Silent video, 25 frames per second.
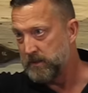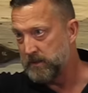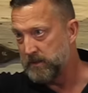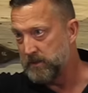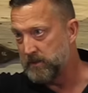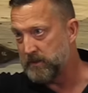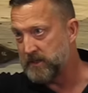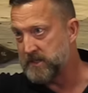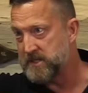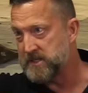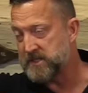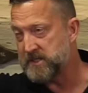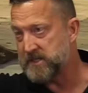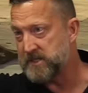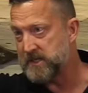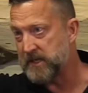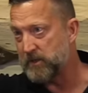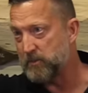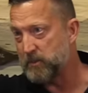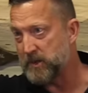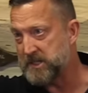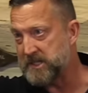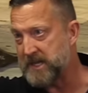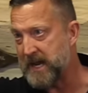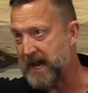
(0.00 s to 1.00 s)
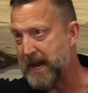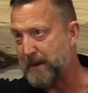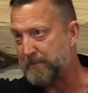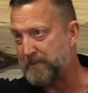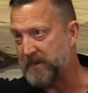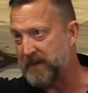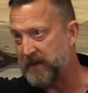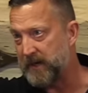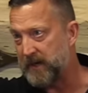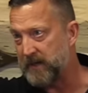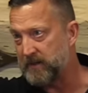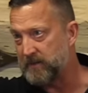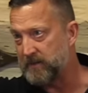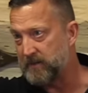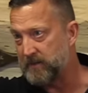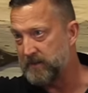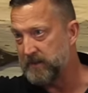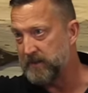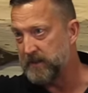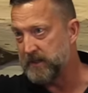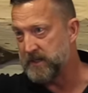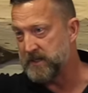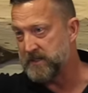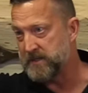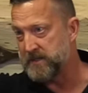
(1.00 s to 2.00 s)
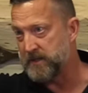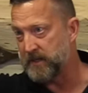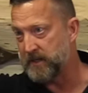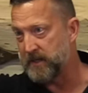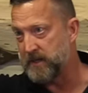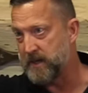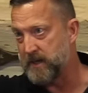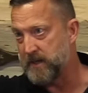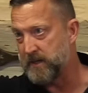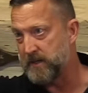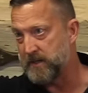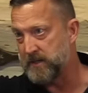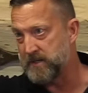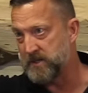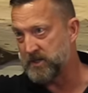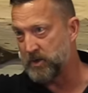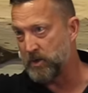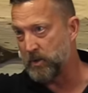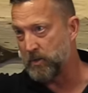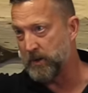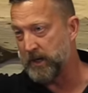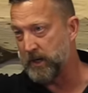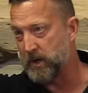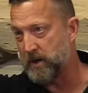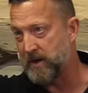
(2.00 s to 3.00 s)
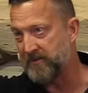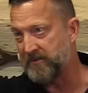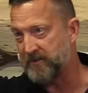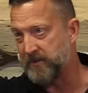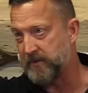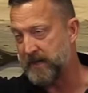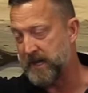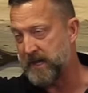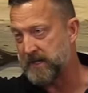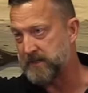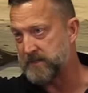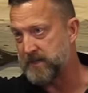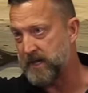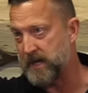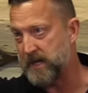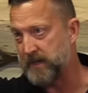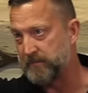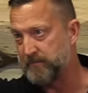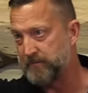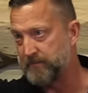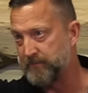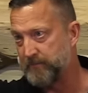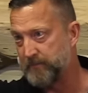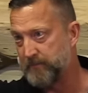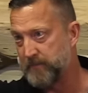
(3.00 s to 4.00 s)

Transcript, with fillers: you can see what's happening is the gun is going off to that side.